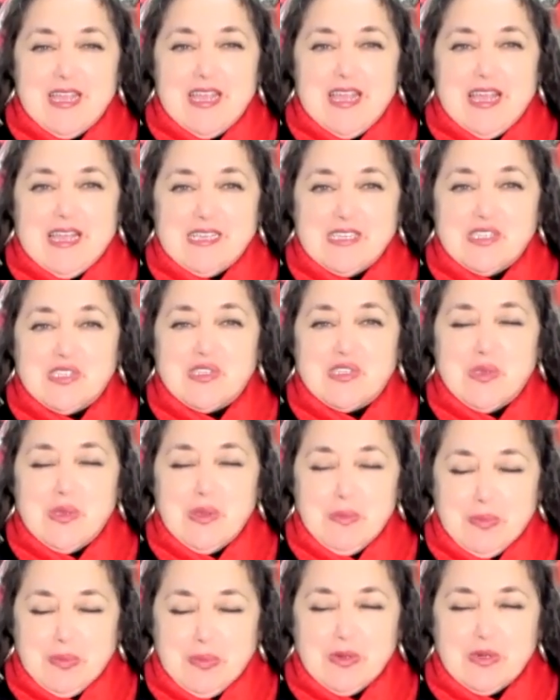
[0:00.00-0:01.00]
And it's so
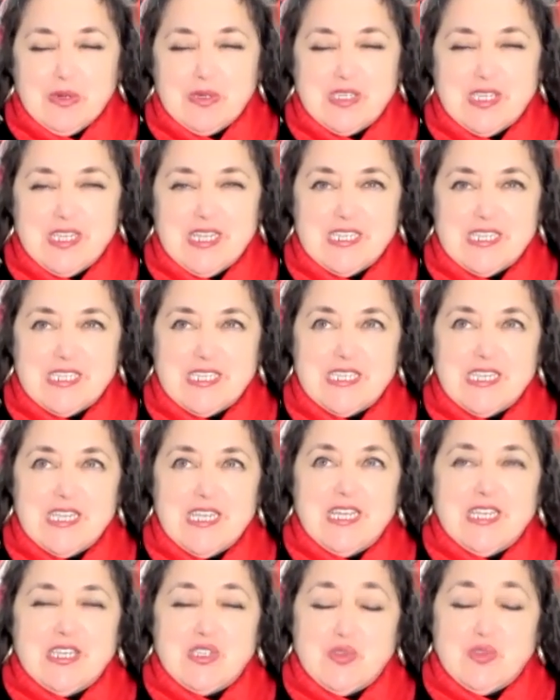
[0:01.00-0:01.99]
important
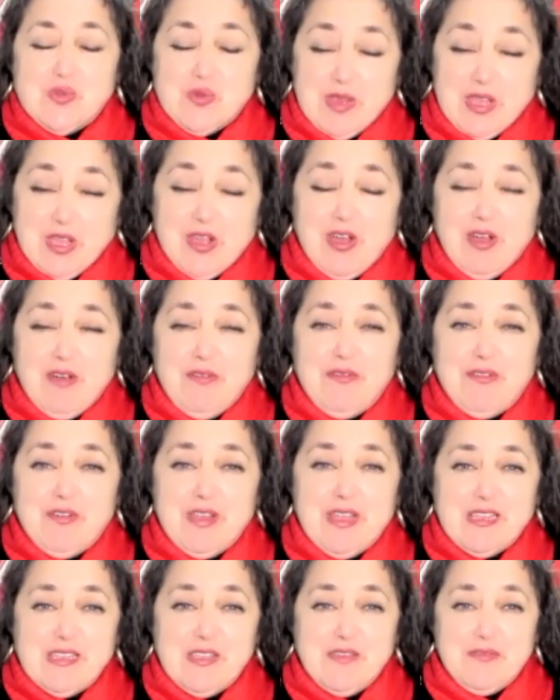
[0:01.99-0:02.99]
to recover
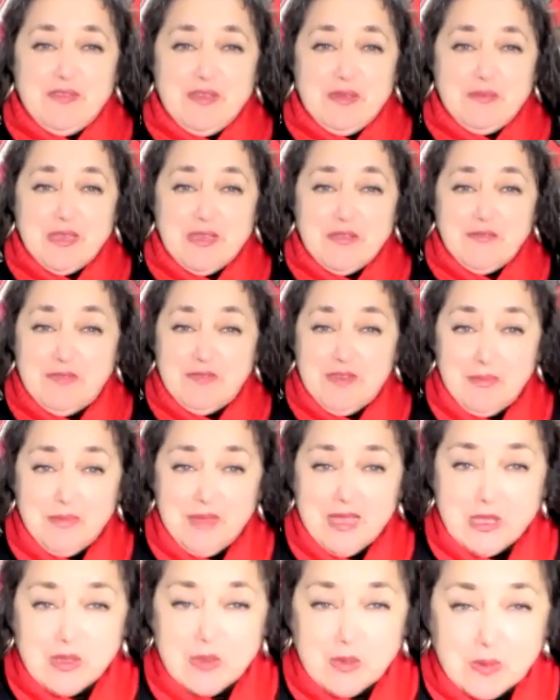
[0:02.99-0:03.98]
it, the feminine
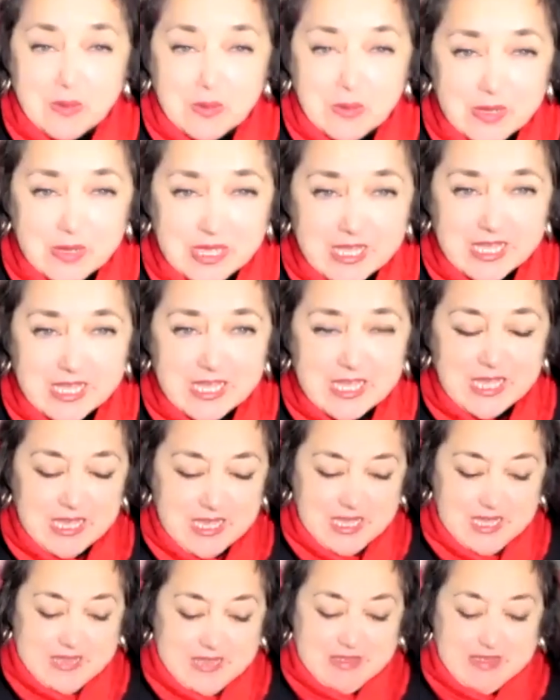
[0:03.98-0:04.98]
flamenco,
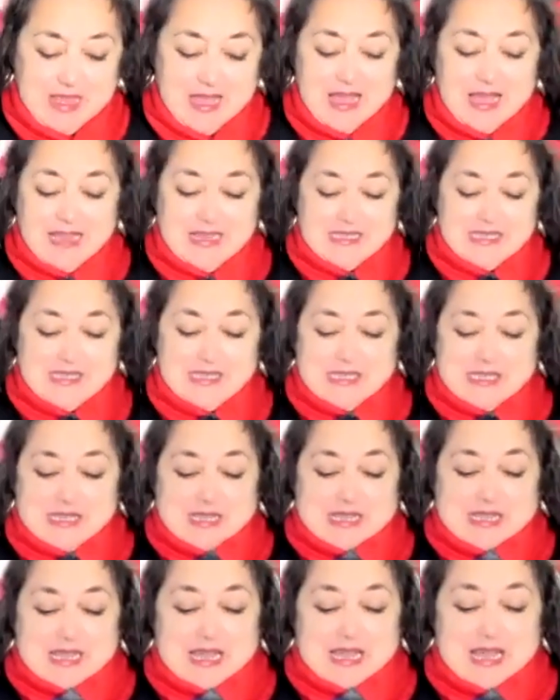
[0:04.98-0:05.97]
that
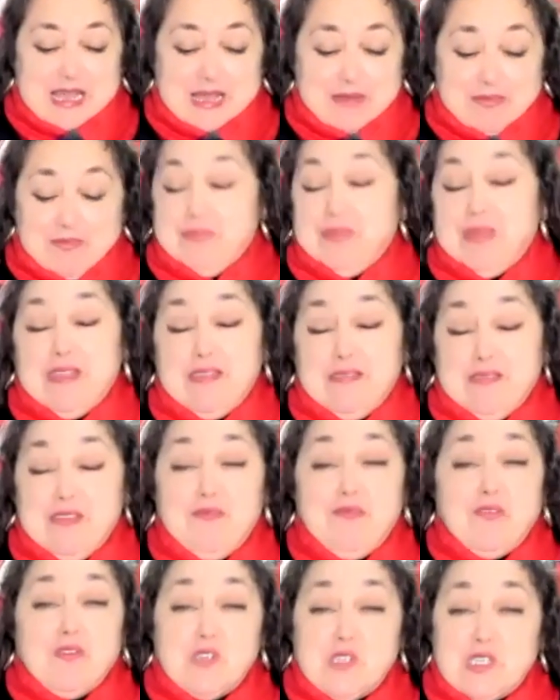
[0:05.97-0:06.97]
I'm being
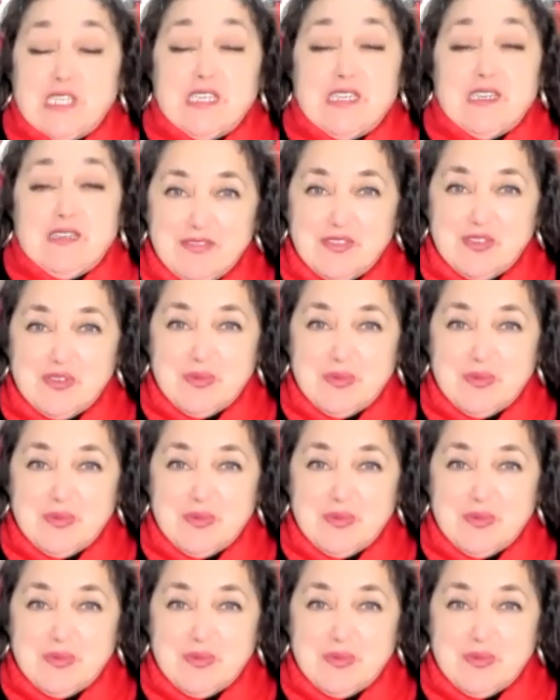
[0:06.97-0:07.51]
devoted to